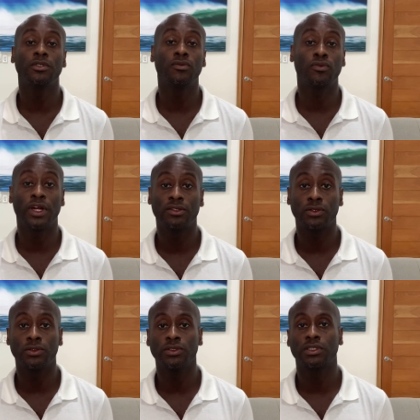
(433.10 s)
of
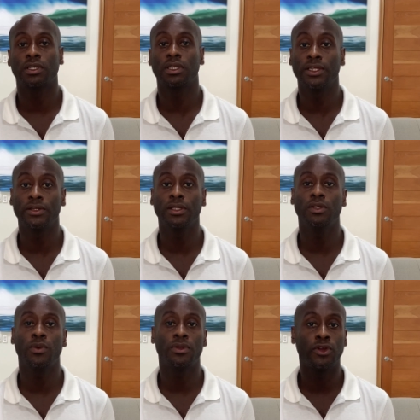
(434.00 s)
rentals, clearly
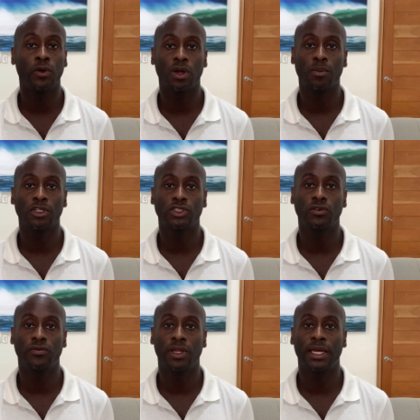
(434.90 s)
with no commercial
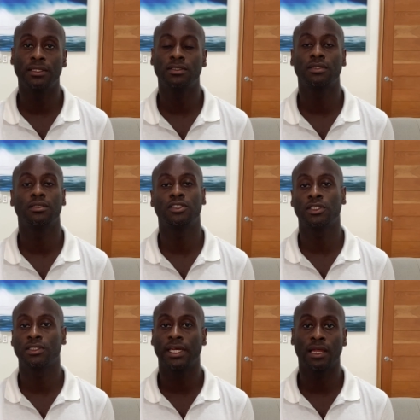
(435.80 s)
flights,
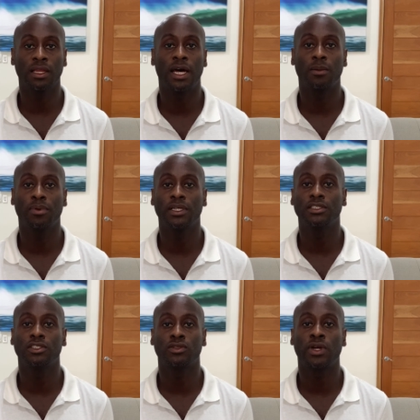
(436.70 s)
just like a lot of
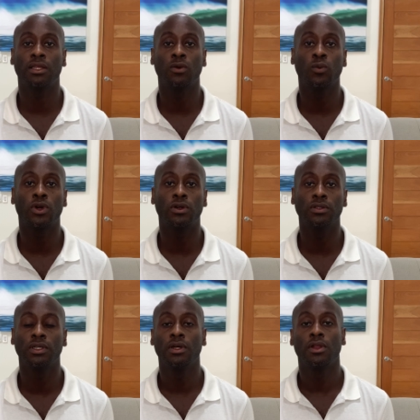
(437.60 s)
places around the
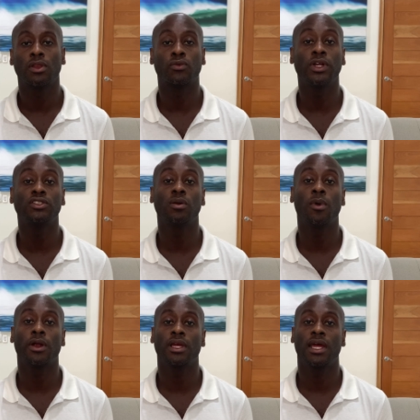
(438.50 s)
world, the rental
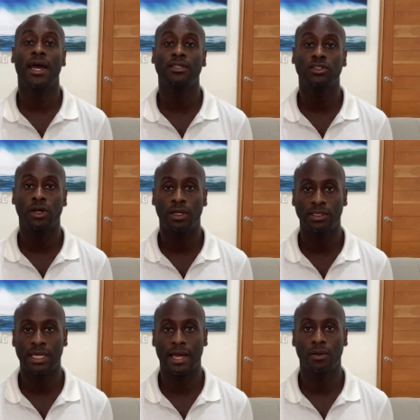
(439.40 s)
market has gone
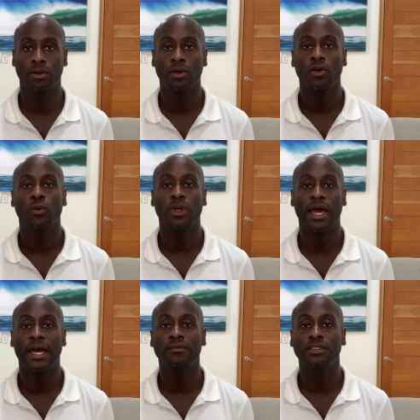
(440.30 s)
down. We
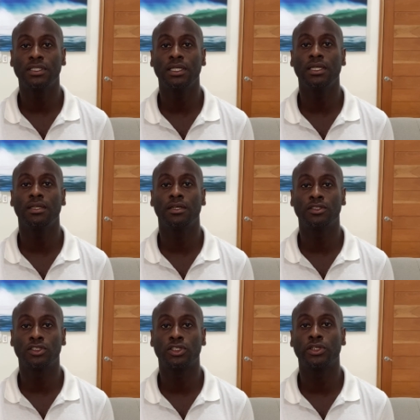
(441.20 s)
have seen a
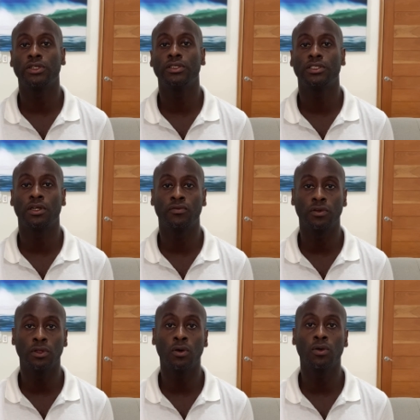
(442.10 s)
surge
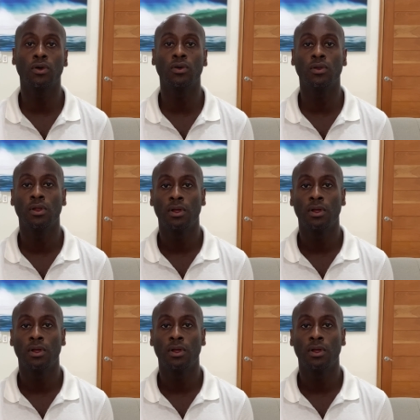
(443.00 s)
of local